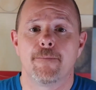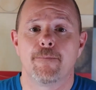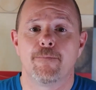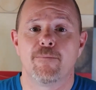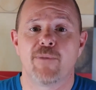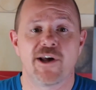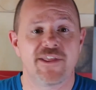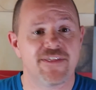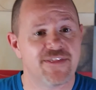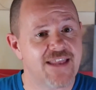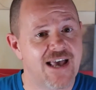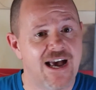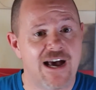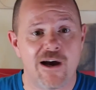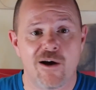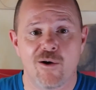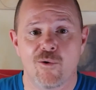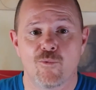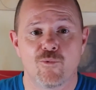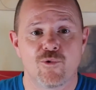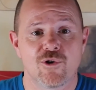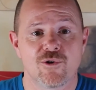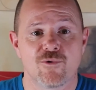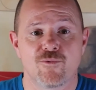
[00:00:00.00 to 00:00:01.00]
But
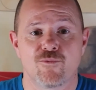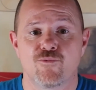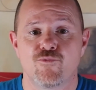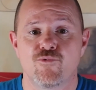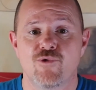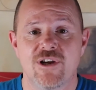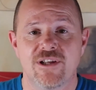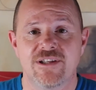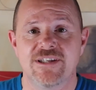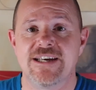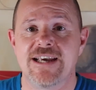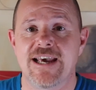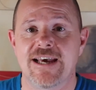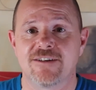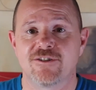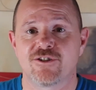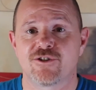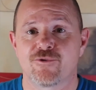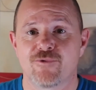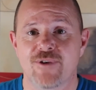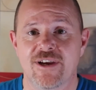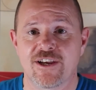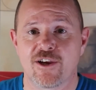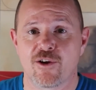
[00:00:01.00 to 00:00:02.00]
now we're really
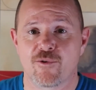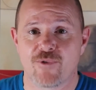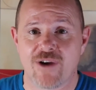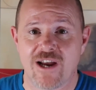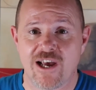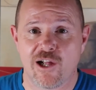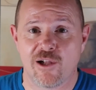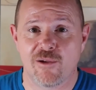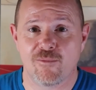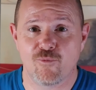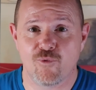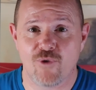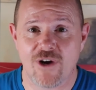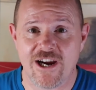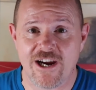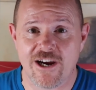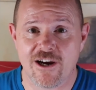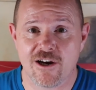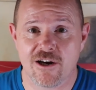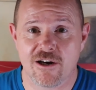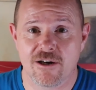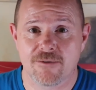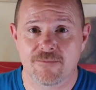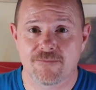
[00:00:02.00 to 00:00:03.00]
entering a realm
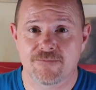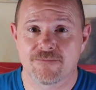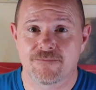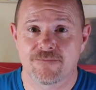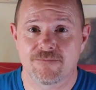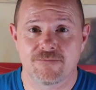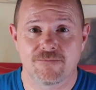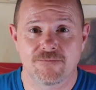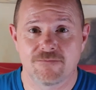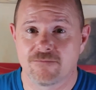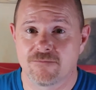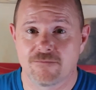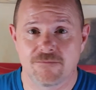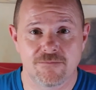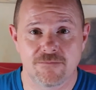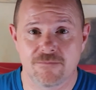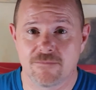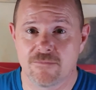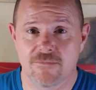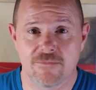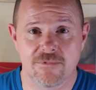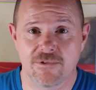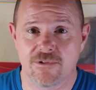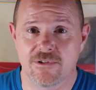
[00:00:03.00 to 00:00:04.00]
where
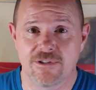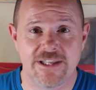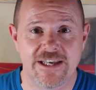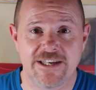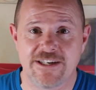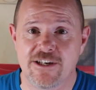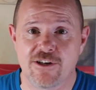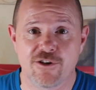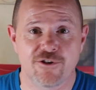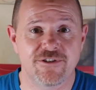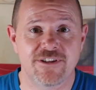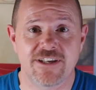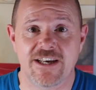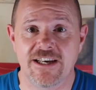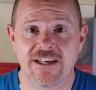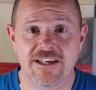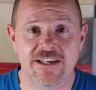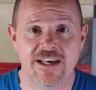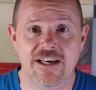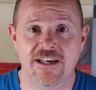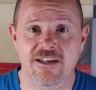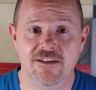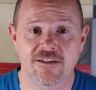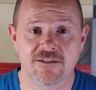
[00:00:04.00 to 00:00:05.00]
linear
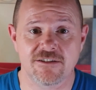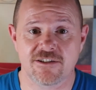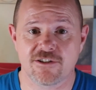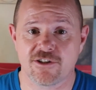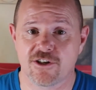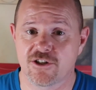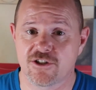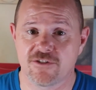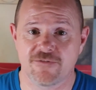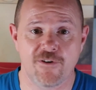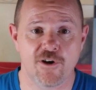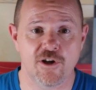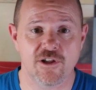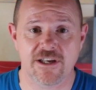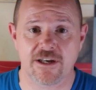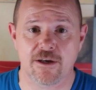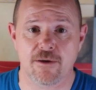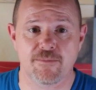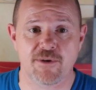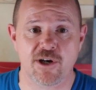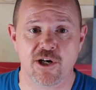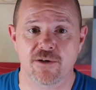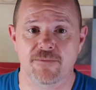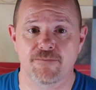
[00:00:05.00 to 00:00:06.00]
thinking starts falling
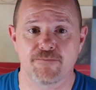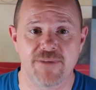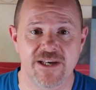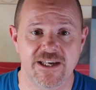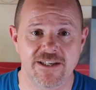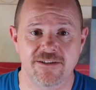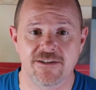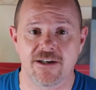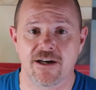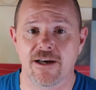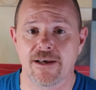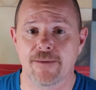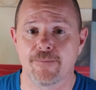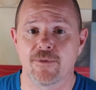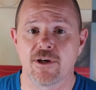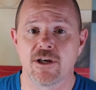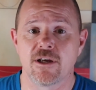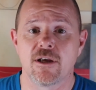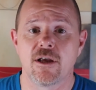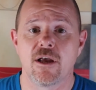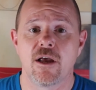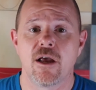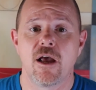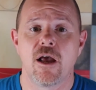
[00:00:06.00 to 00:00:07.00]
apart big time.
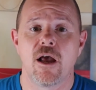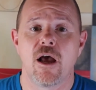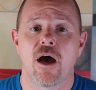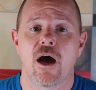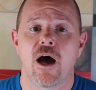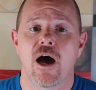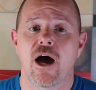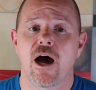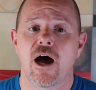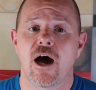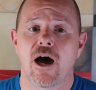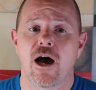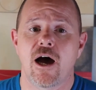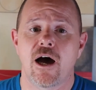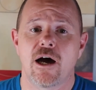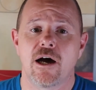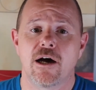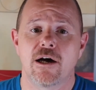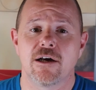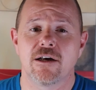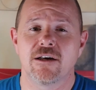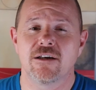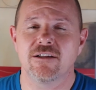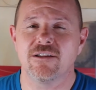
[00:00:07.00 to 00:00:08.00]

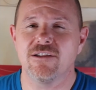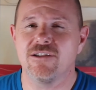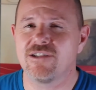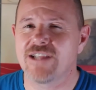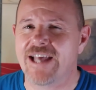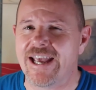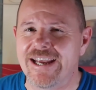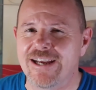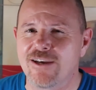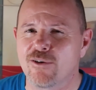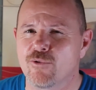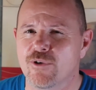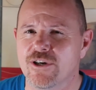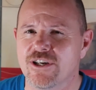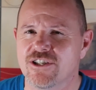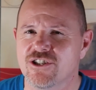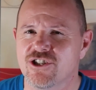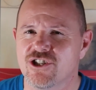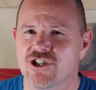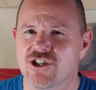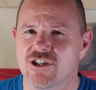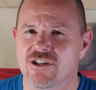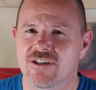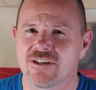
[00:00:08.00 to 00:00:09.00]

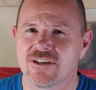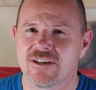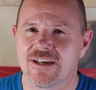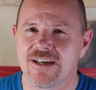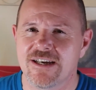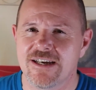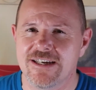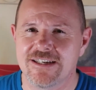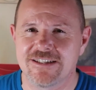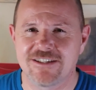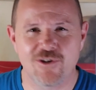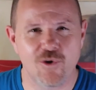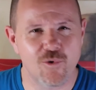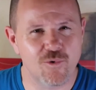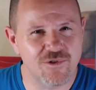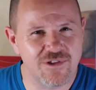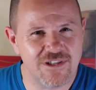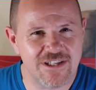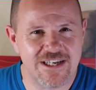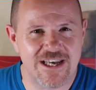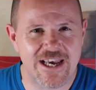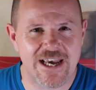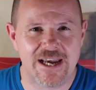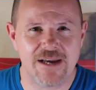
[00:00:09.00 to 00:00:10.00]
Language is
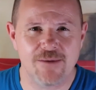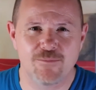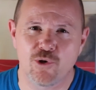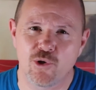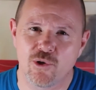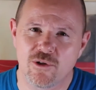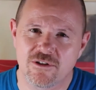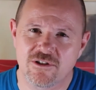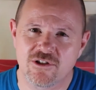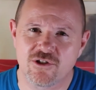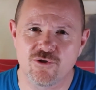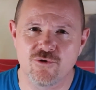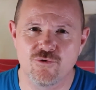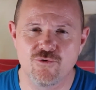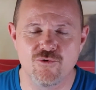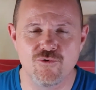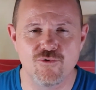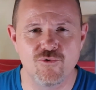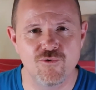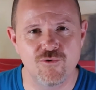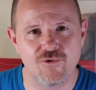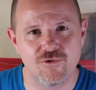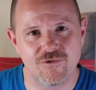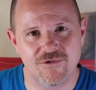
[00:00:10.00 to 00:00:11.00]
only able
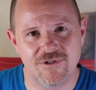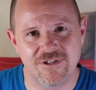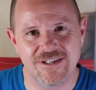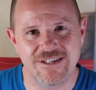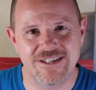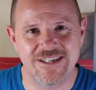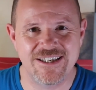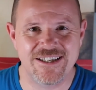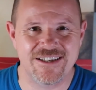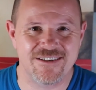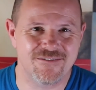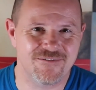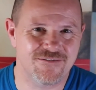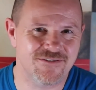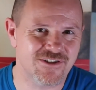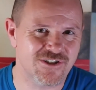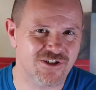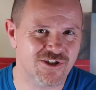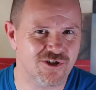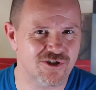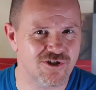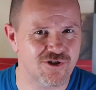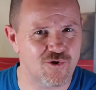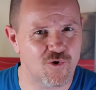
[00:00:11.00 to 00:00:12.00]
to give
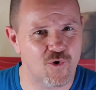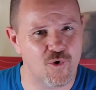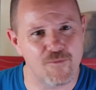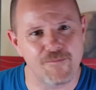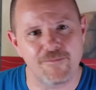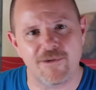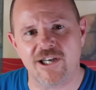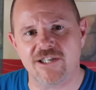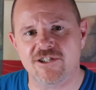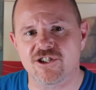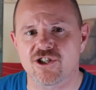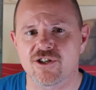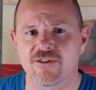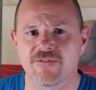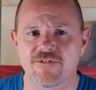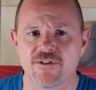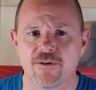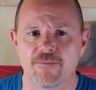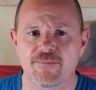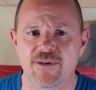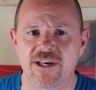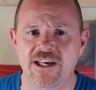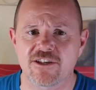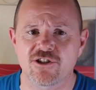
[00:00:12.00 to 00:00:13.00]
so much of
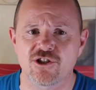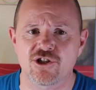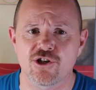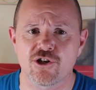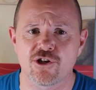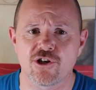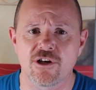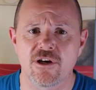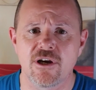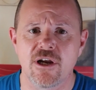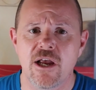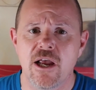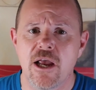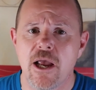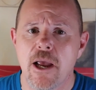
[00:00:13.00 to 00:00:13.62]
the picture,